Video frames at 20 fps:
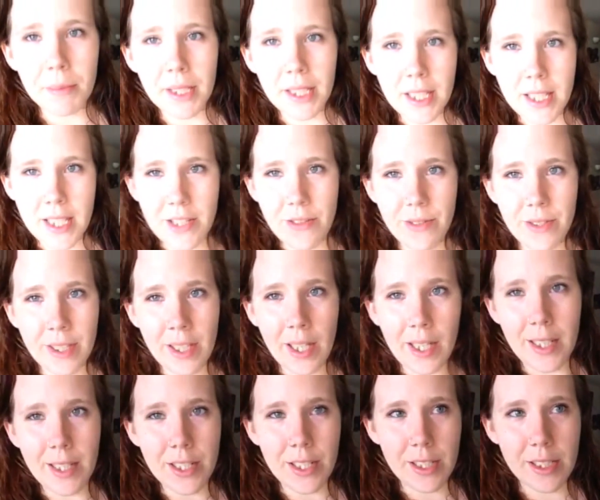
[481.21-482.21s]
because it was
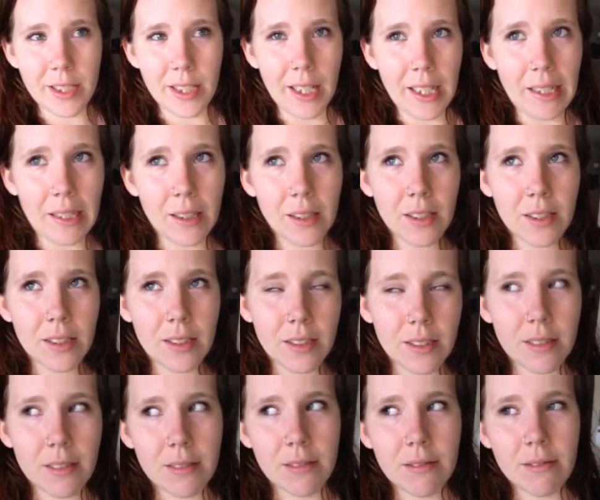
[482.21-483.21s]
kind of just like,
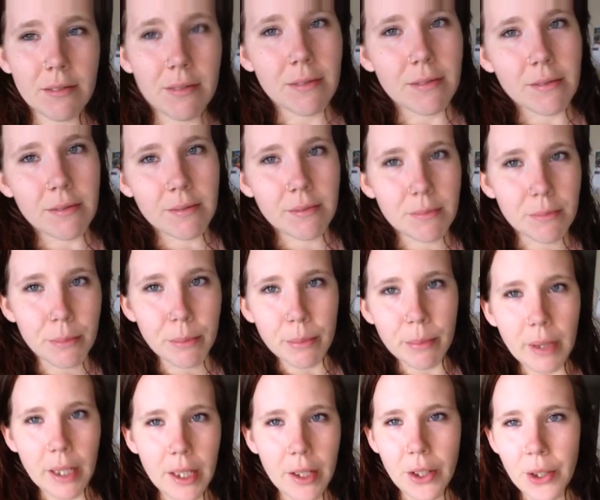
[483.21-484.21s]

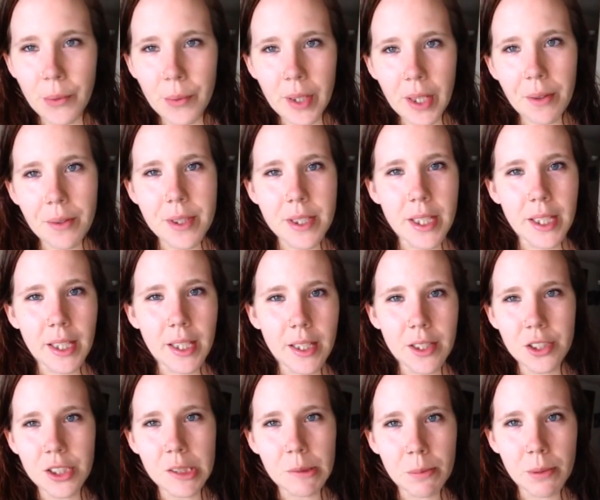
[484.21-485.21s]
I don't know what I was thinking,
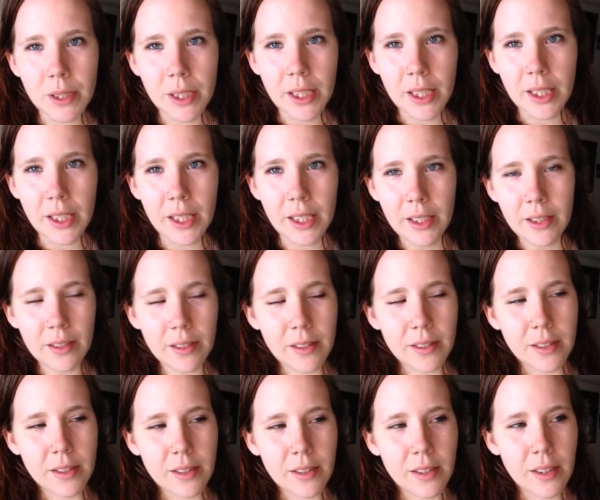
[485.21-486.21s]
just putting like
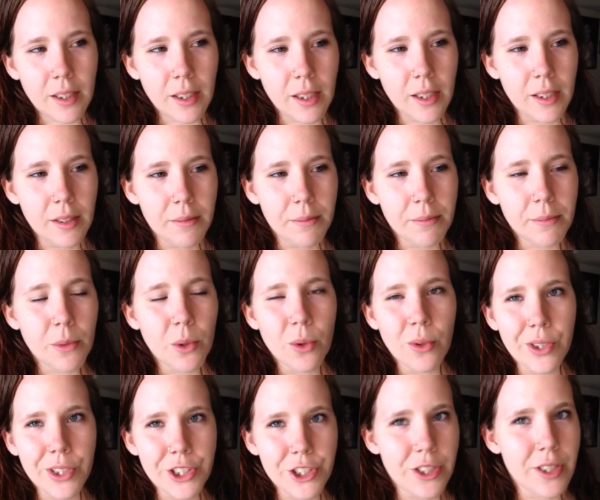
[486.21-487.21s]
um,
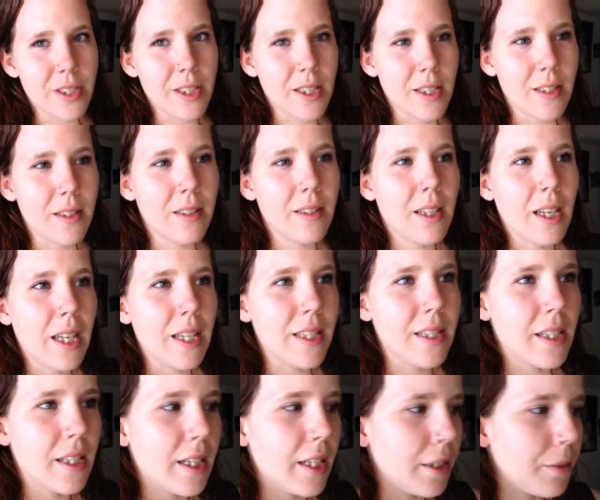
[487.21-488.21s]
oranges and ice
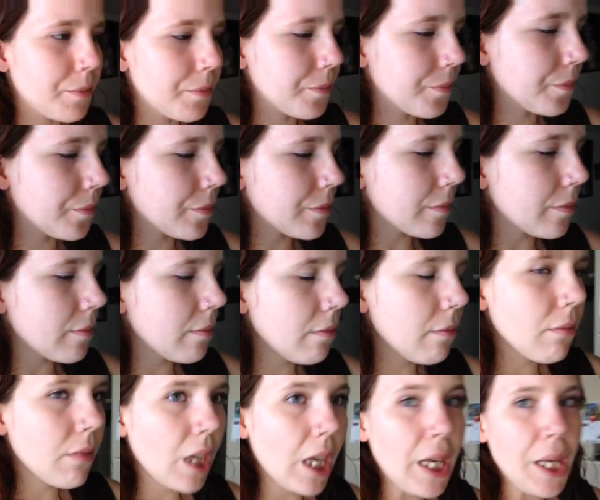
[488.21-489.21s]

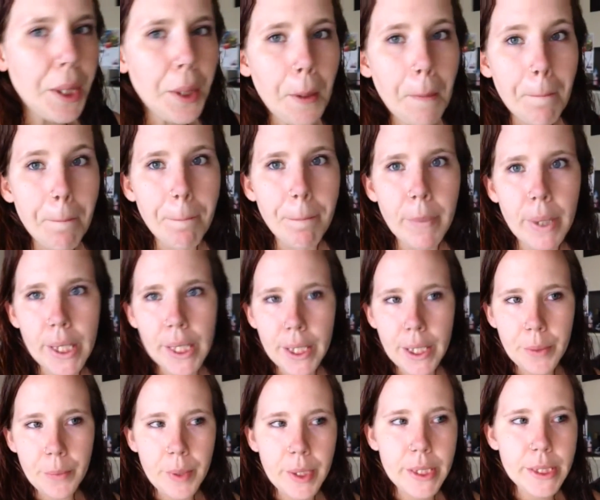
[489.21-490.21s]
cream. But
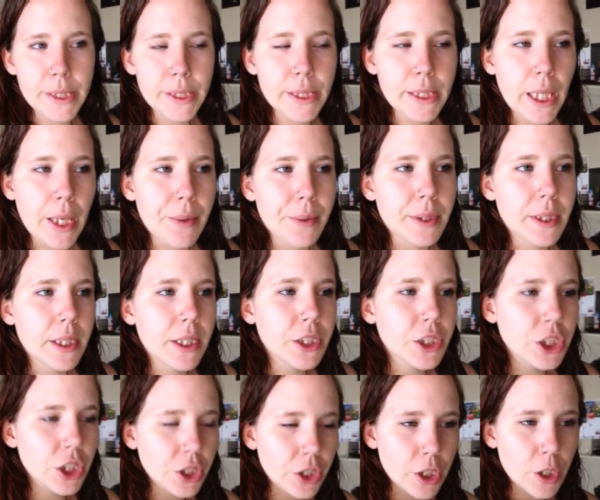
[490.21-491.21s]
anyway, I was gonna
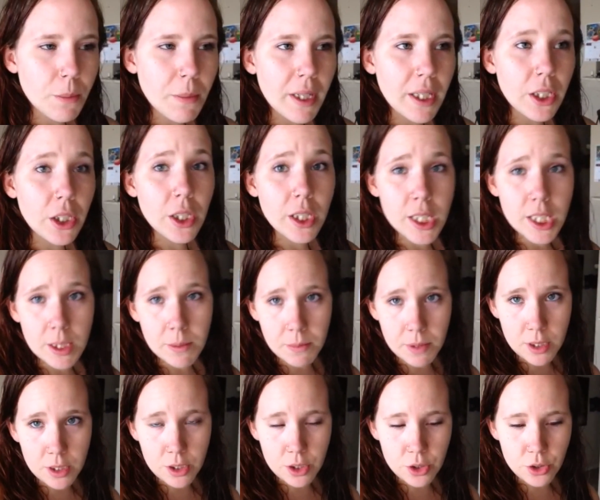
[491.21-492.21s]
show you my
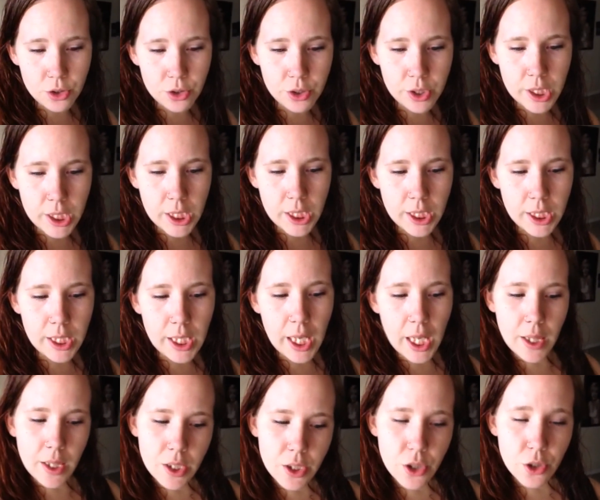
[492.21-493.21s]
Christmas tree
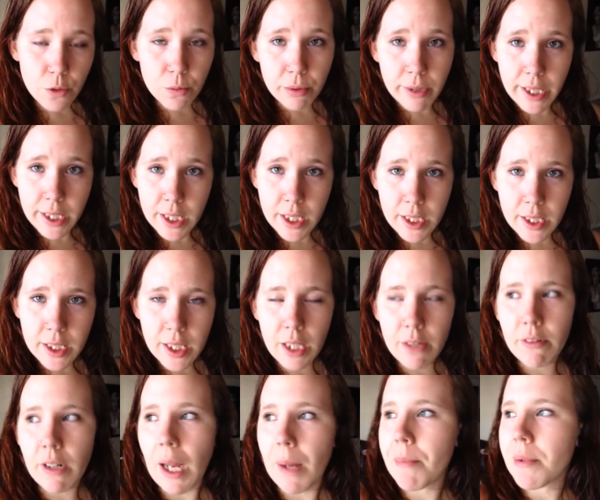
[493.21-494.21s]
and the two presents I
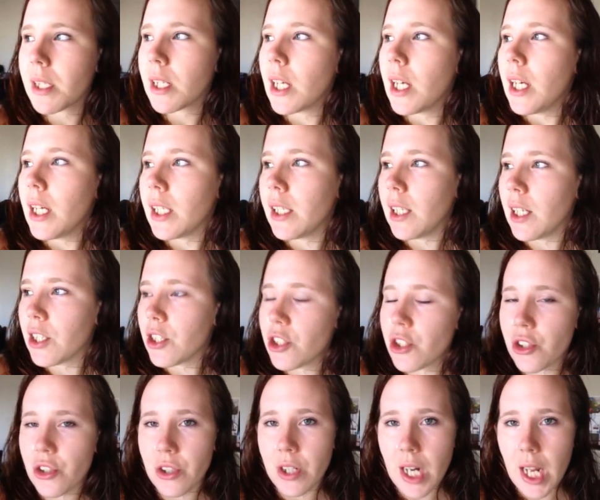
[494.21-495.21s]
wrapped
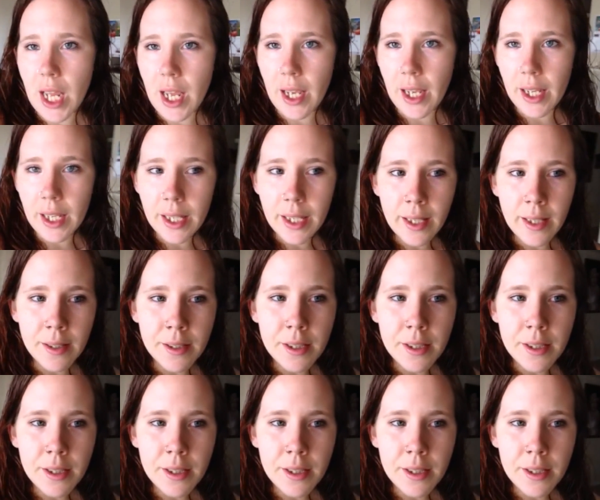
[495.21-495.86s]
yesterday.